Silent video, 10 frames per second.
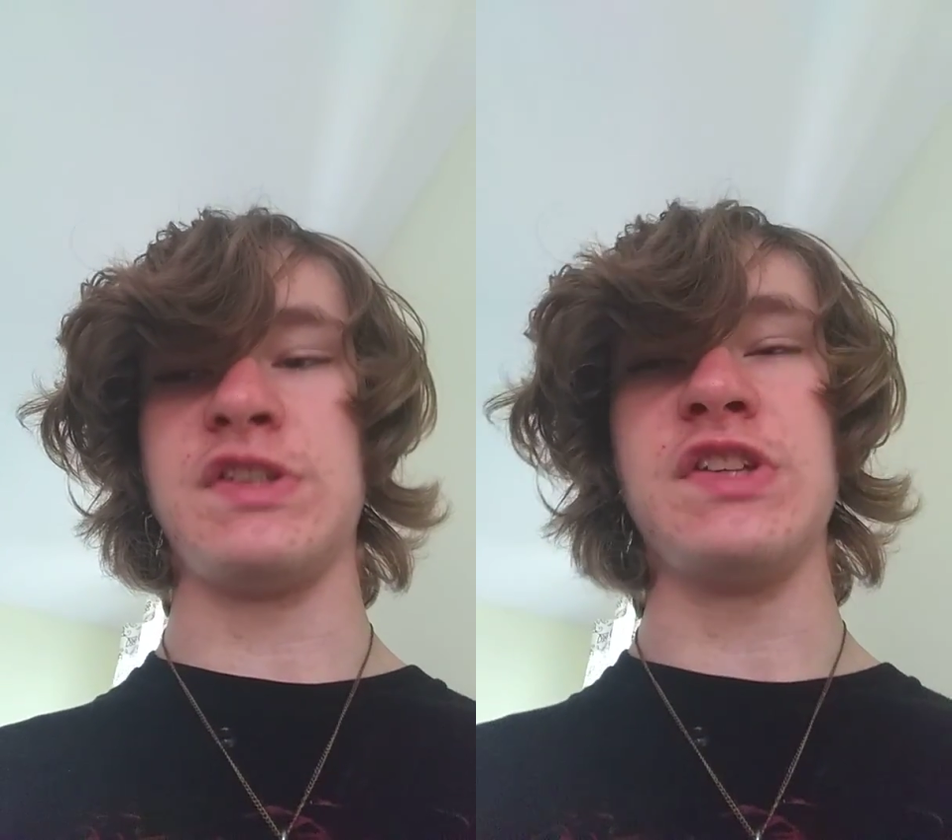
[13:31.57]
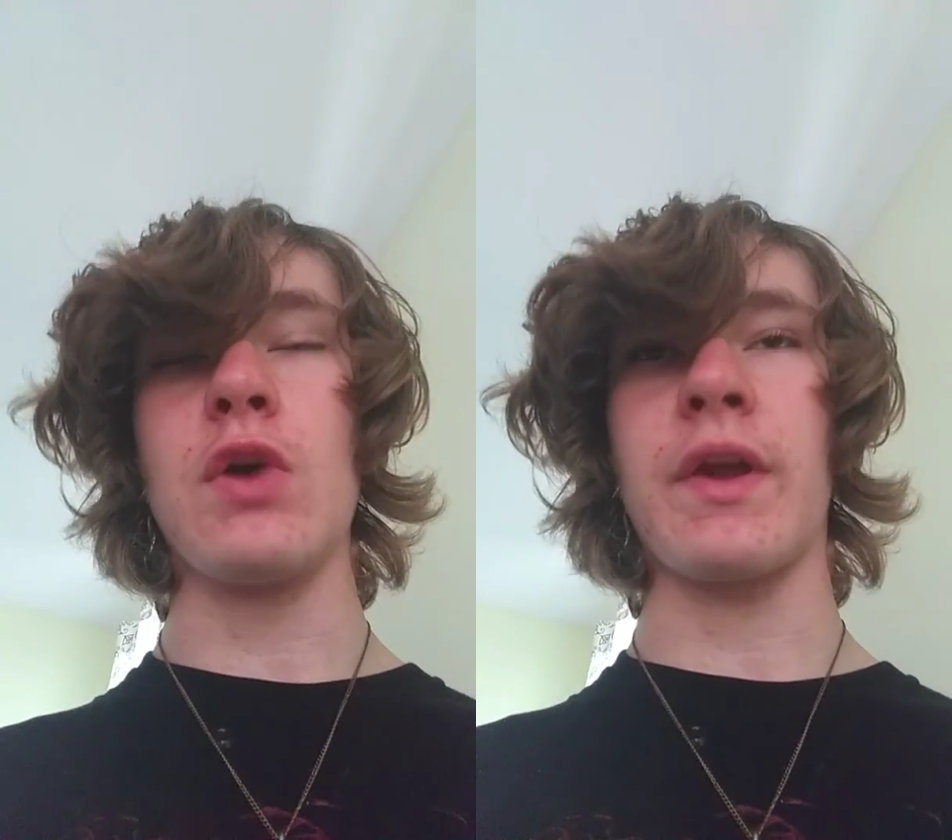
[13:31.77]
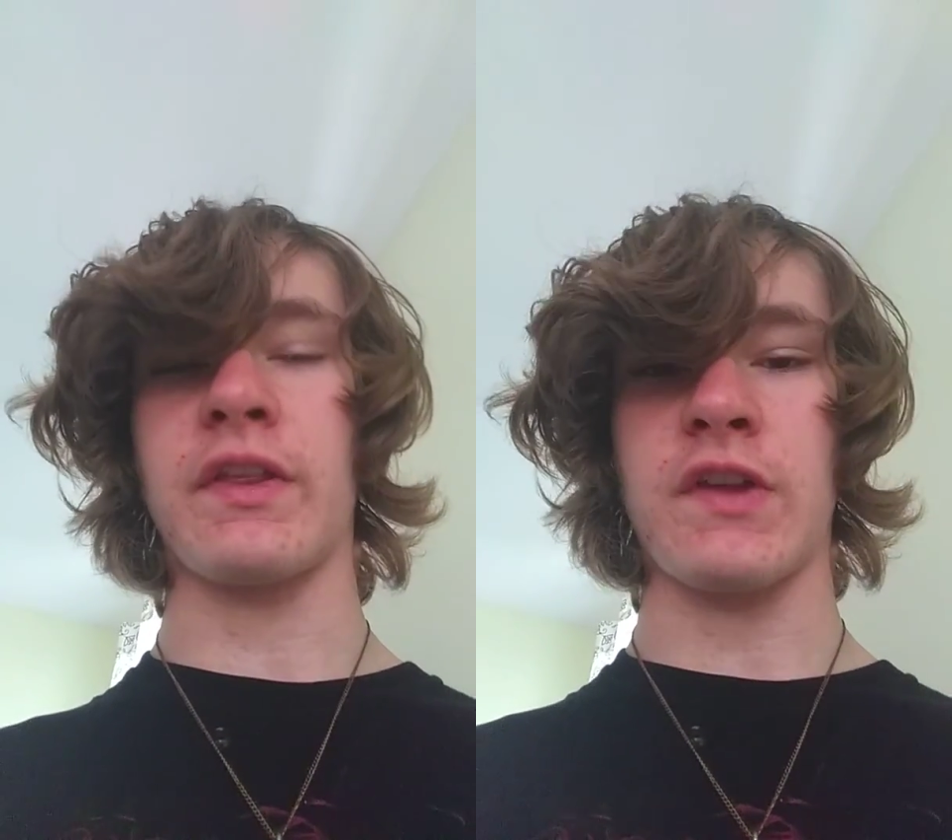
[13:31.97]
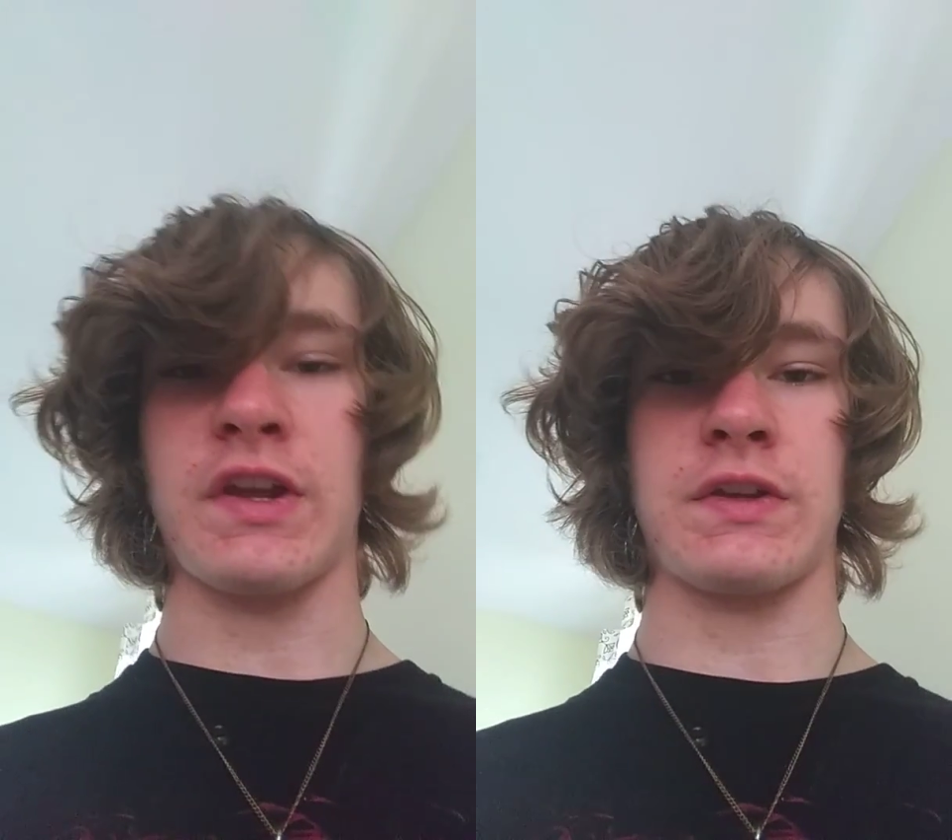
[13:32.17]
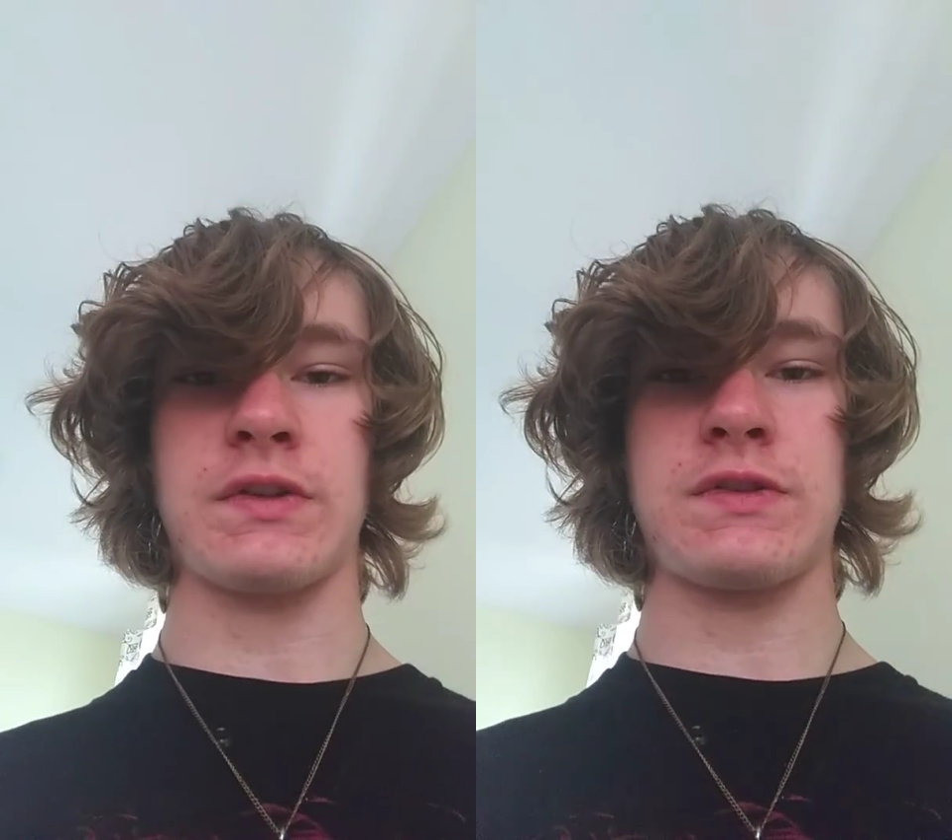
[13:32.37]
doing
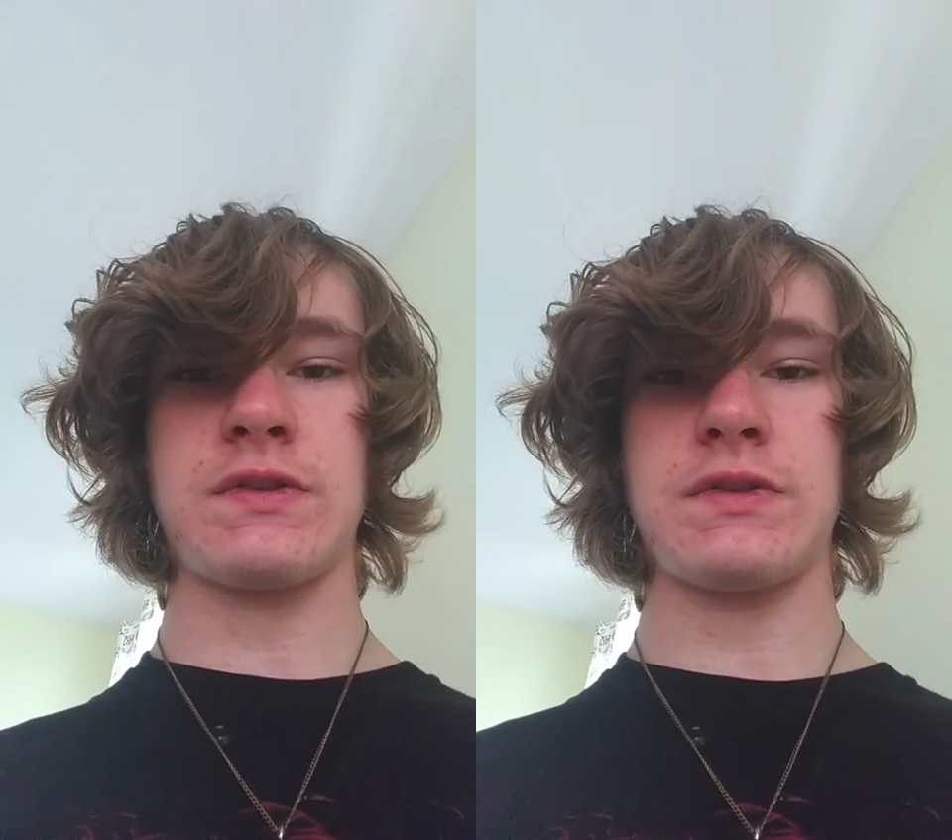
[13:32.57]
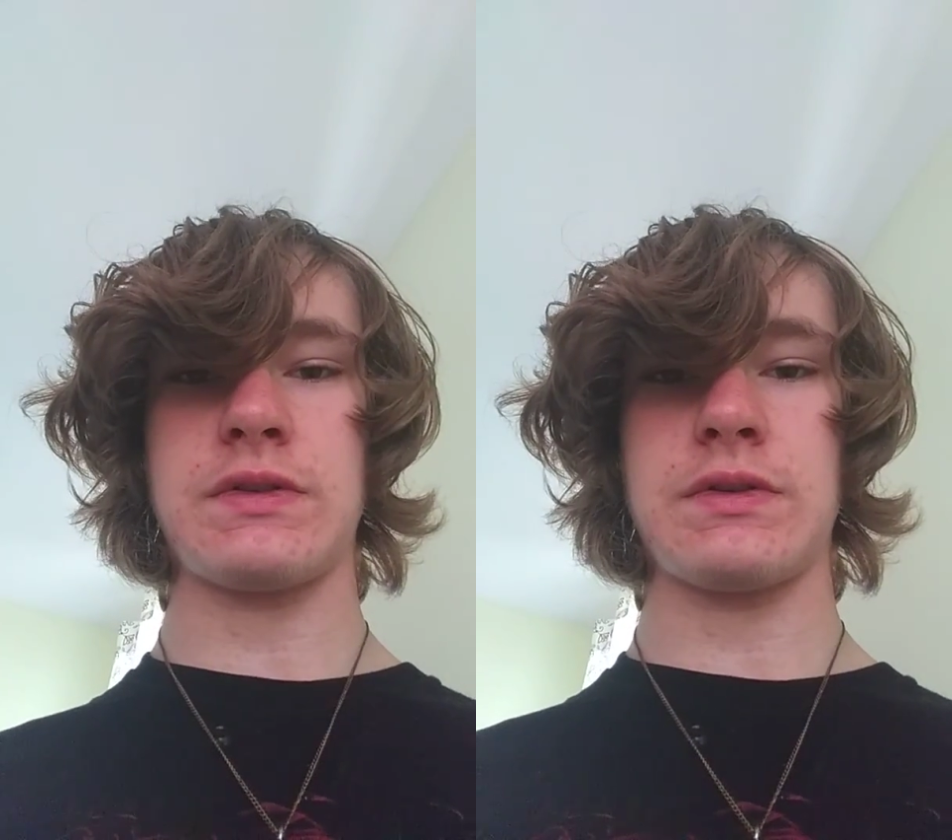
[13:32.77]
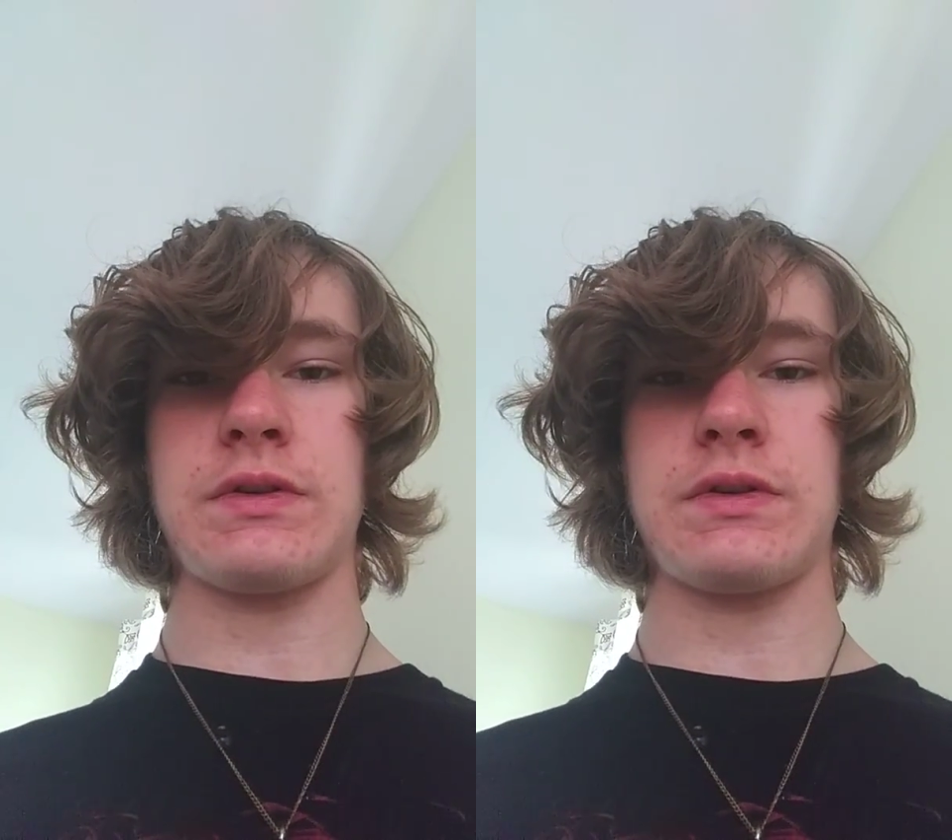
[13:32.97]
things.